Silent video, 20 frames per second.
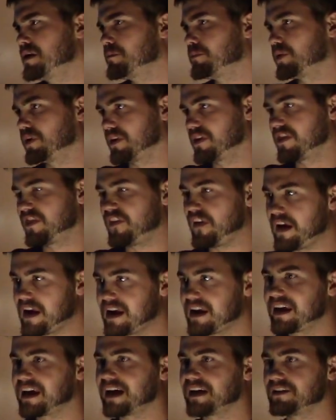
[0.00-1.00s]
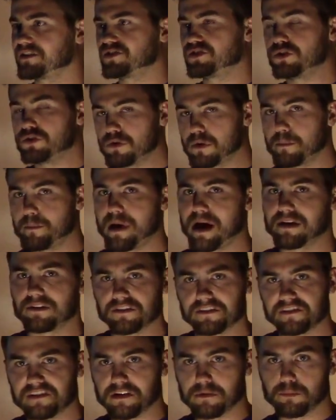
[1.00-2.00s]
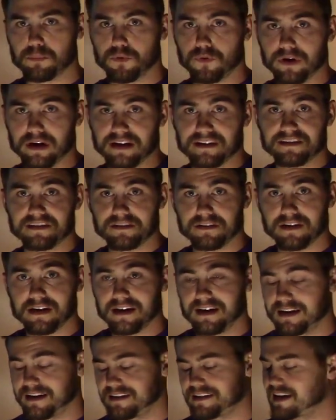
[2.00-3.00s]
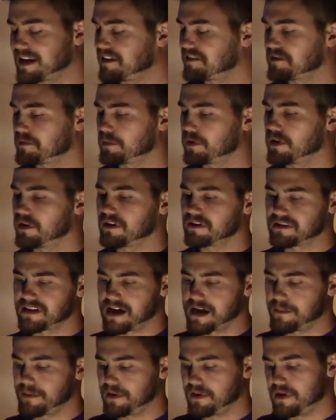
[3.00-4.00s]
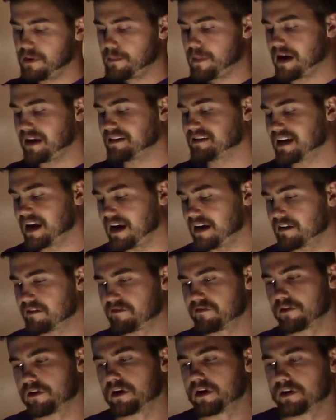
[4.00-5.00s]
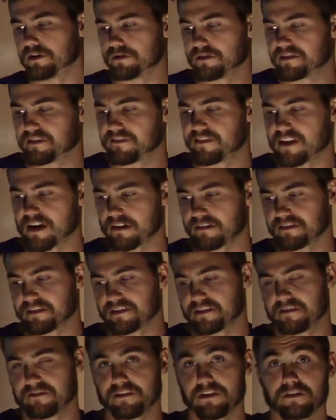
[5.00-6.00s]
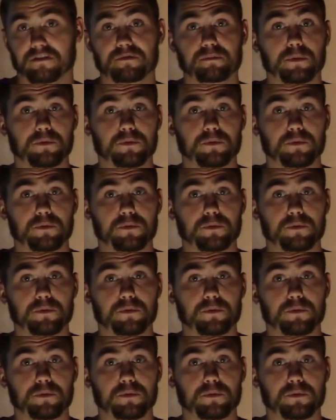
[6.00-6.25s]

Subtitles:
But they get to a balancing point, and it takes them a long time, and they maintain it for hundreds of thousands of years.